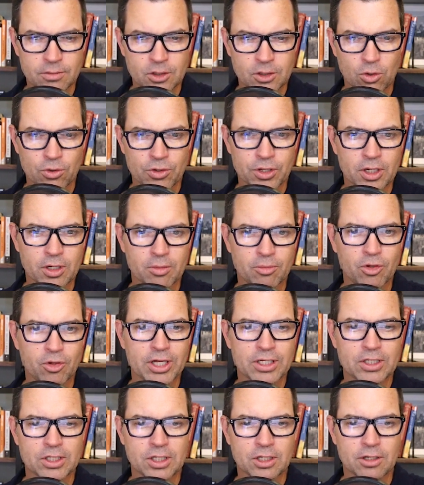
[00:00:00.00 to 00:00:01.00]
or the
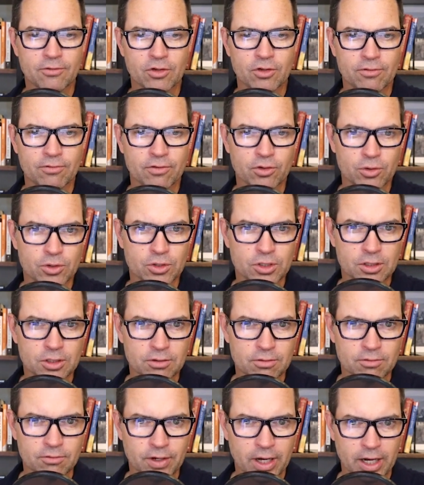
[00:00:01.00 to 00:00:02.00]
complexity of
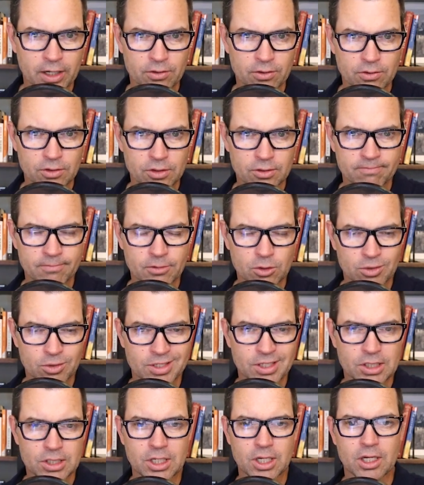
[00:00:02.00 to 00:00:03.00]
influencing factors. So we
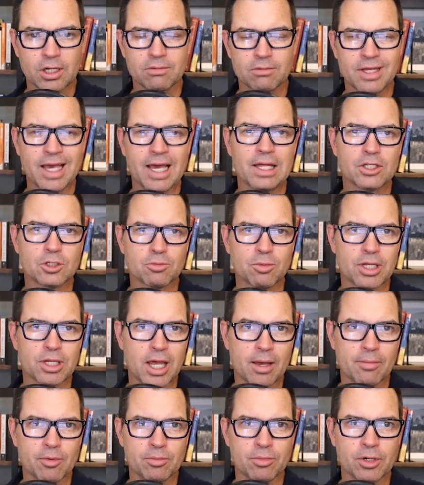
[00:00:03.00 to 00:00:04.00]
discount, this might
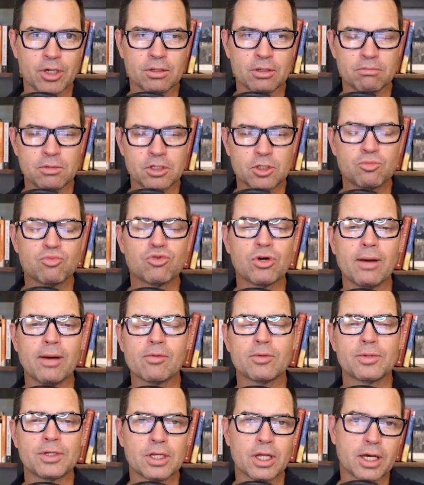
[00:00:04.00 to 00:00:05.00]
happen, but it's
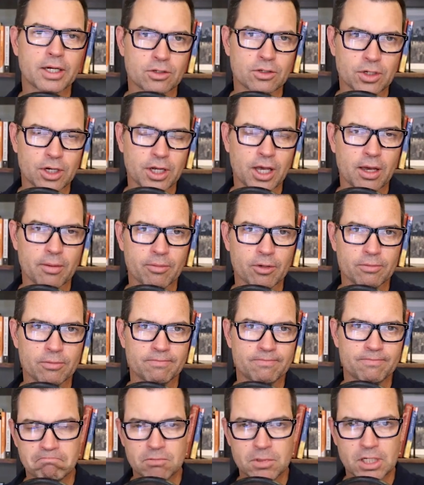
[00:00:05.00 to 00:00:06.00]
probably not going to happen.
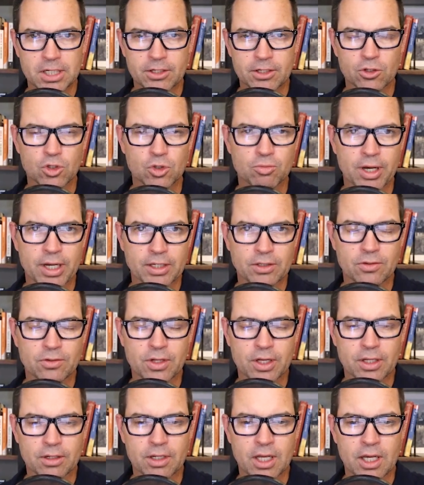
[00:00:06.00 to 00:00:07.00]
Kind of goes back to
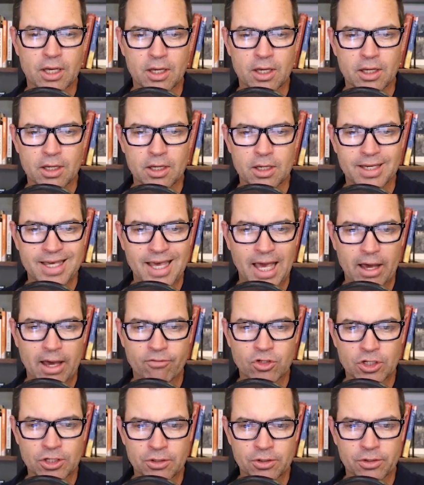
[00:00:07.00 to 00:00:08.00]
that
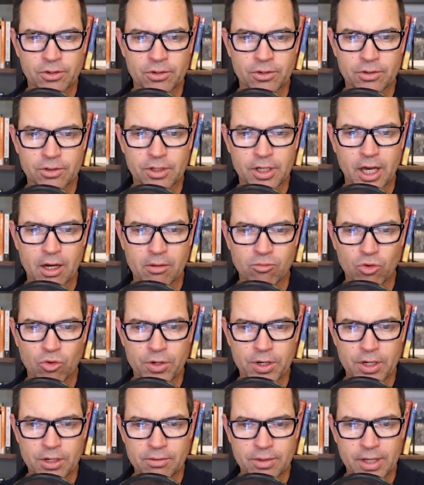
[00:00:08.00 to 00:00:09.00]
cavalier
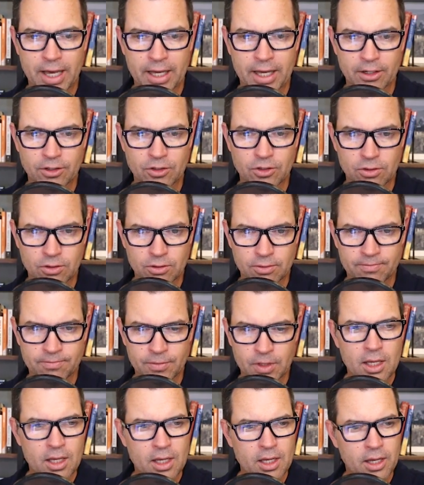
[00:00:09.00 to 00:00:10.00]
cowboy attitude.
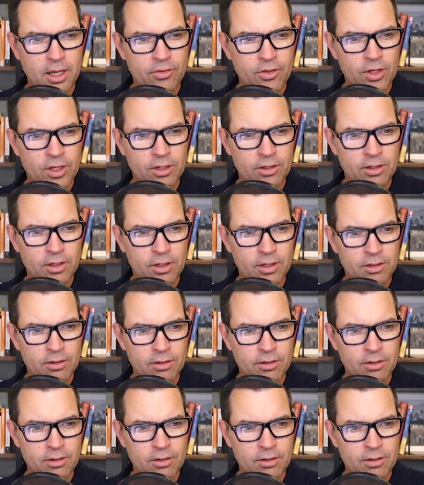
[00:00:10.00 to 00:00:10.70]
And then